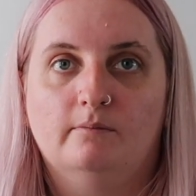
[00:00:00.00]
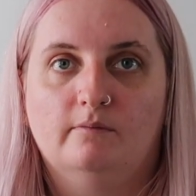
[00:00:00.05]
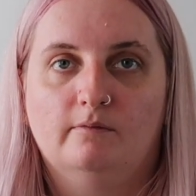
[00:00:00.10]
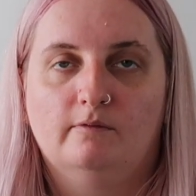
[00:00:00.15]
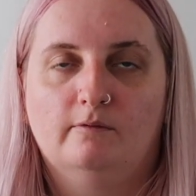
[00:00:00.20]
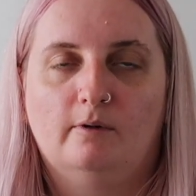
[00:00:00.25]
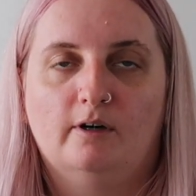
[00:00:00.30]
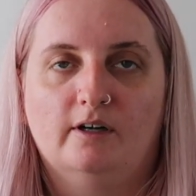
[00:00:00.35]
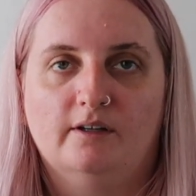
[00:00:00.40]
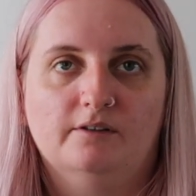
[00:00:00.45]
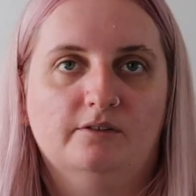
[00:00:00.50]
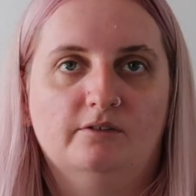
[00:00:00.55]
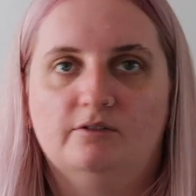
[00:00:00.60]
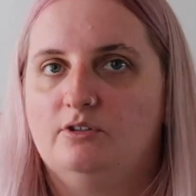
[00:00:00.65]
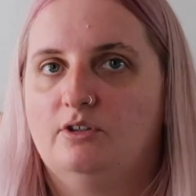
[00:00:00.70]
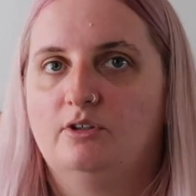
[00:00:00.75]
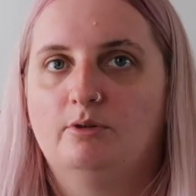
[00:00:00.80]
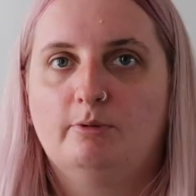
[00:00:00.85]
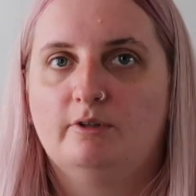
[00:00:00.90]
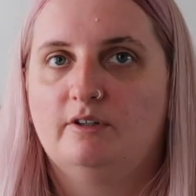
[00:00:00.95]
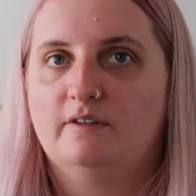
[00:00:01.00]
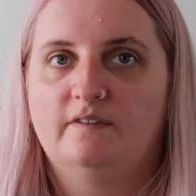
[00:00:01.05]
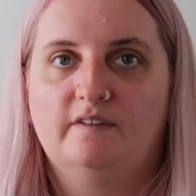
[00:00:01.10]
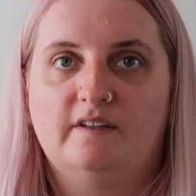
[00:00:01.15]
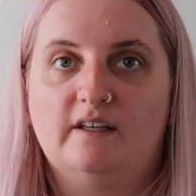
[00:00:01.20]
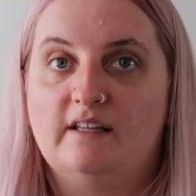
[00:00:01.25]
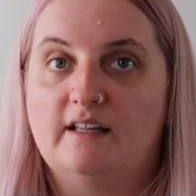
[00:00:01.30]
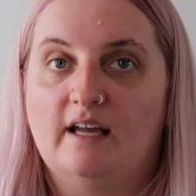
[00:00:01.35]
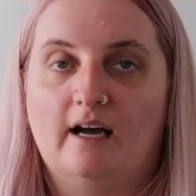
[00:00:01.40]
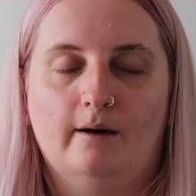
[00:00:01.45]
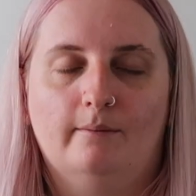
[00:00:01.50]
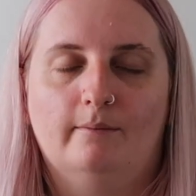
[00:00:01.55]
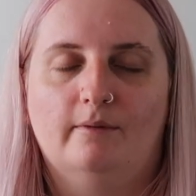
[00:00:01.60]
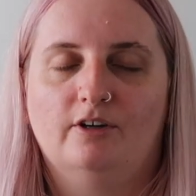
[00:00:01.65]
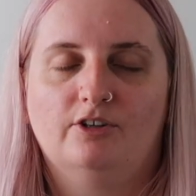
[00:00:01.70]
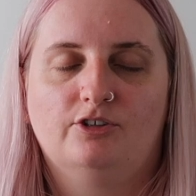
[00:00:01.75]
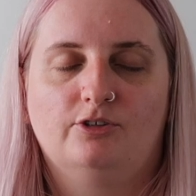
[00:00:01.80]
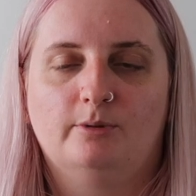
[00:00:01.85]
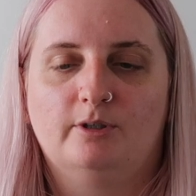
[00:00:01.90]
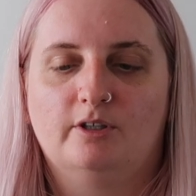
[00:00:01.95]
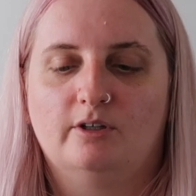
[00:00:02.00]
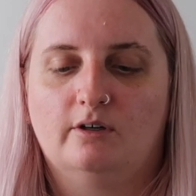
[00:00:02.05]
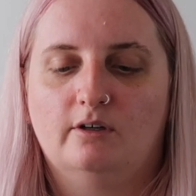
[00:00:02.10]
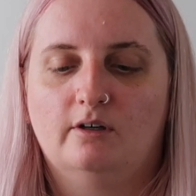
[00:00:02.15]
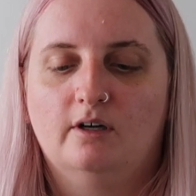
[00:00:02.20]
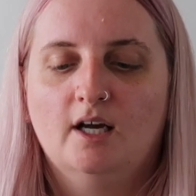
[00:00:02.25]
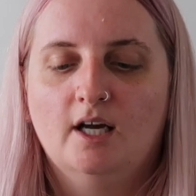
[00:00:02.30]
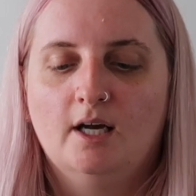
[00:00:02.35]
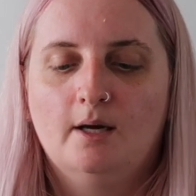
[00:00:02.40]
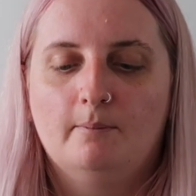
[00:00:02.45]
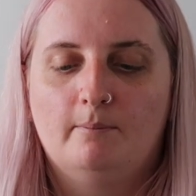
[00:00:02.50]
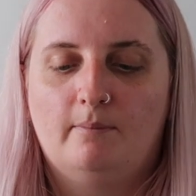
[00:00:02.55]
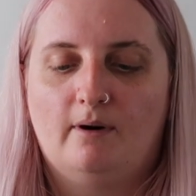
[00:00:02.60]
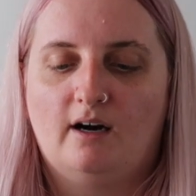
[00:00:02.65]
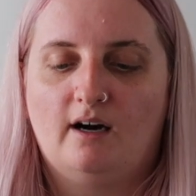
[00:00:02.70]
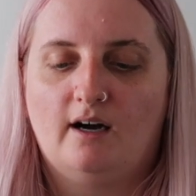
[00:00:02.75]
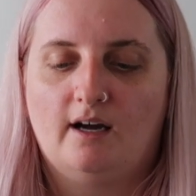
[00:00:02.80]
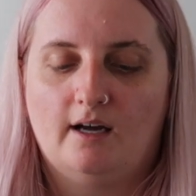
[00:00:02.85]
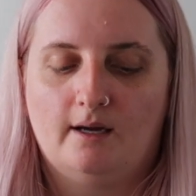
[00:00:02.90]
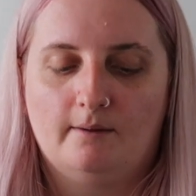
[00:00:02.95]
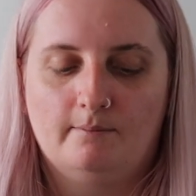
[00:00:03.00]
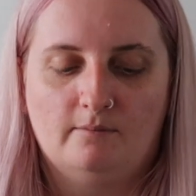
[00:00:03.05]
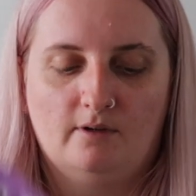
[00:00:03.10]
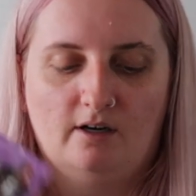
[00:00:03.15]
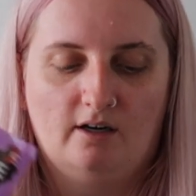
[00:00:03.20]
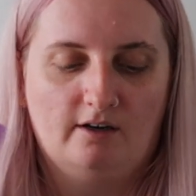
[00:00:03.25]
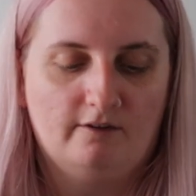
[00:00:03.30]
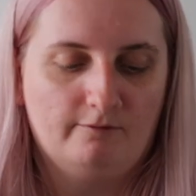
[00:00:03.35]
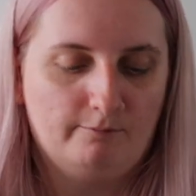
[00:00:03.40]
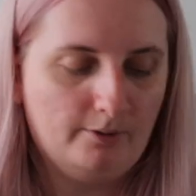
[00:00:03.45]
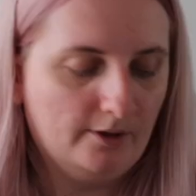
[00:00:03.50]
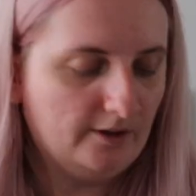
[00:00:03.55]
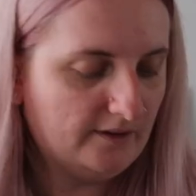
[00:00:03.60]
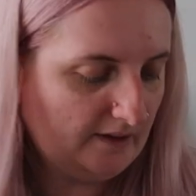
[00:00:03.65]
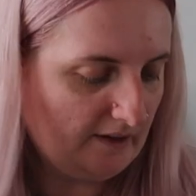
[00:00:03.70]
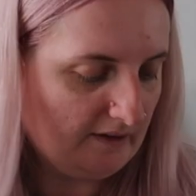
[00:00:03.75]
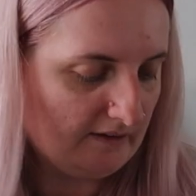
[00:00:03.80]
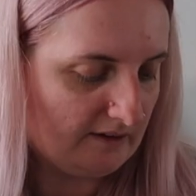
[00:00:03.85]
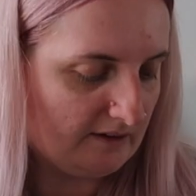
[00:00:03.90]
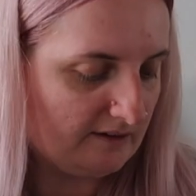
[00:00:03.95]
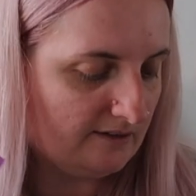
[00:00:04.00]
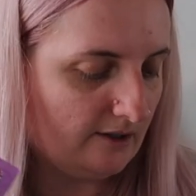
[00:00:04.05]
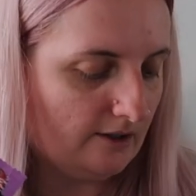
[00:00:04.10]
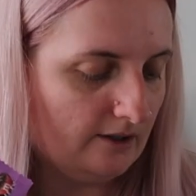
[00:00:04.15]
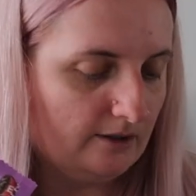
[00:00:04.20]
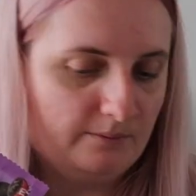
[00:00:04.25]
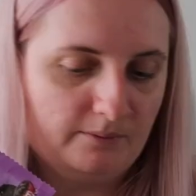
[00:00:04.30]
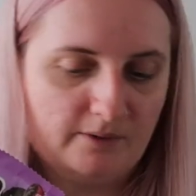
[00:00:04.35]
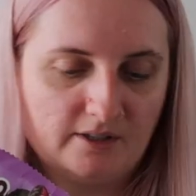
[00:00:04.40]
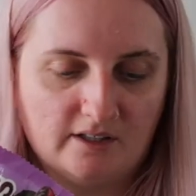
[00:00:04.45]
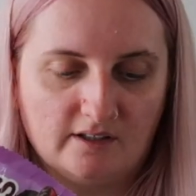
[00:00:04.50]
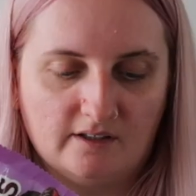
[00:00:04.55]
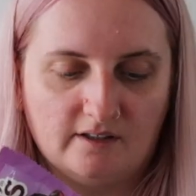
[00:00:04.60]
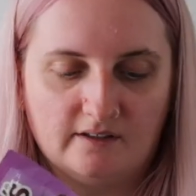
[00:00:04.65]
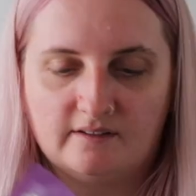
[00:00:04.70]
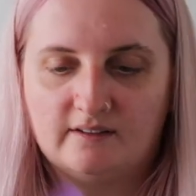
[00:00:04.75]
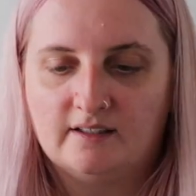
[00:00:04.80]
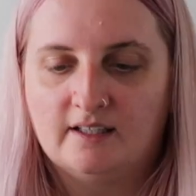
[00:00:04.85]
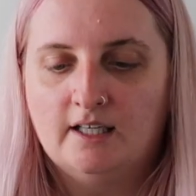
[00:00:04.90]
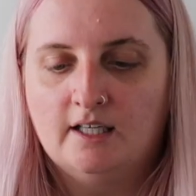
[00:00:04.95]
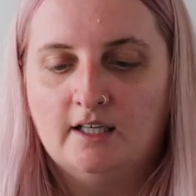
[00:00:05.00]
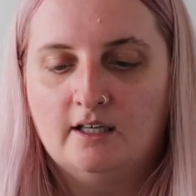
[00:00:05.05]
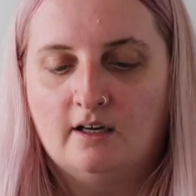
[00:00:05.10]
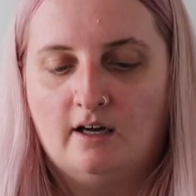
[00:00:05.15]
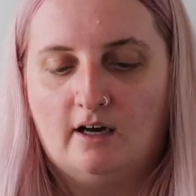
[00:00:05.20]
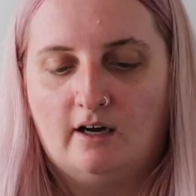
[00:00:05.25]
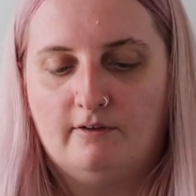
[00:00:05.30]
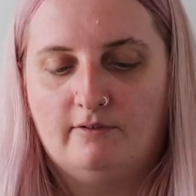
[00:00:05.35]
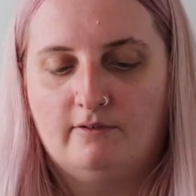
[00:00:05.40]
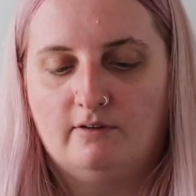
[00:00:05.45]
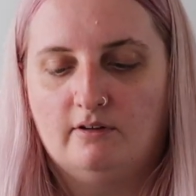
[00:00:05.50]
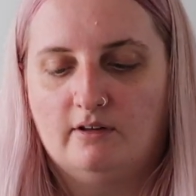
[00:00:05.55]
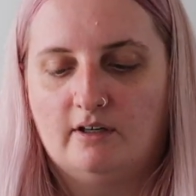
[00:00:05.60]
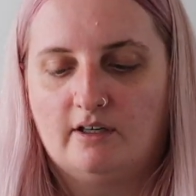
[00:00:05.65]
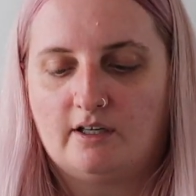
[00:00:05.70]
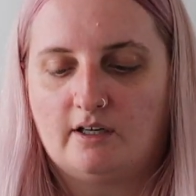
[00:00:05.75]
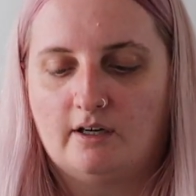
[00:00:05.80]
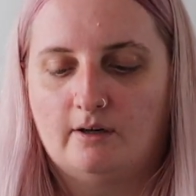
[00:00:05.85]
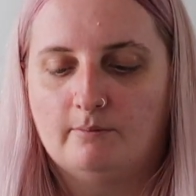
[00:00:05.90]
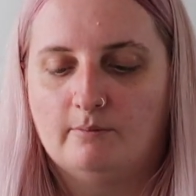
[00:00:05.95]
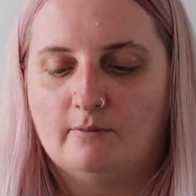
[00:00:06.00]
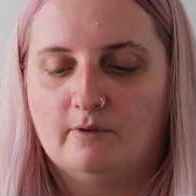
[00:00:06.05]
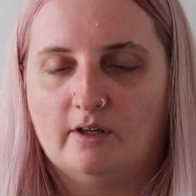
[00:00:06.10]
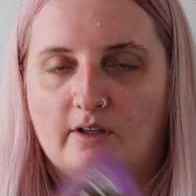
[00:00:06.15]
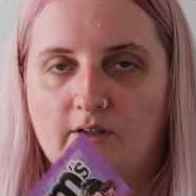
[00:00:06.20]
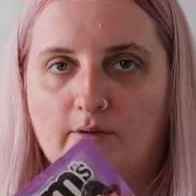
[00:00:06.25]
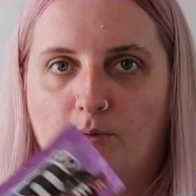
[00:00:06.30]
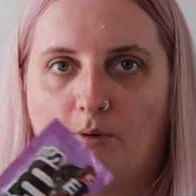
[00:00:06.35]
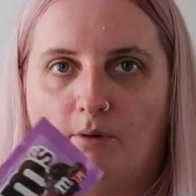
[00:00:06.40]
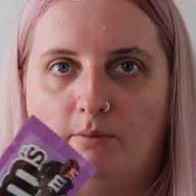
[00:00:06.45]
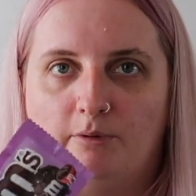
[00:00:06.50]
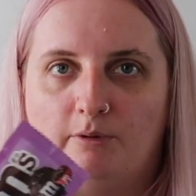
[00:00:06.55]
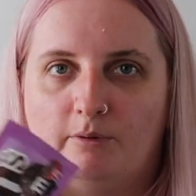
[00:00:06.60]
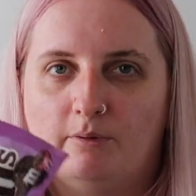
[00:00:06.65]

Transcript: one. You would have seen how much we got. But I've put these aside because I feel like I'm going to probably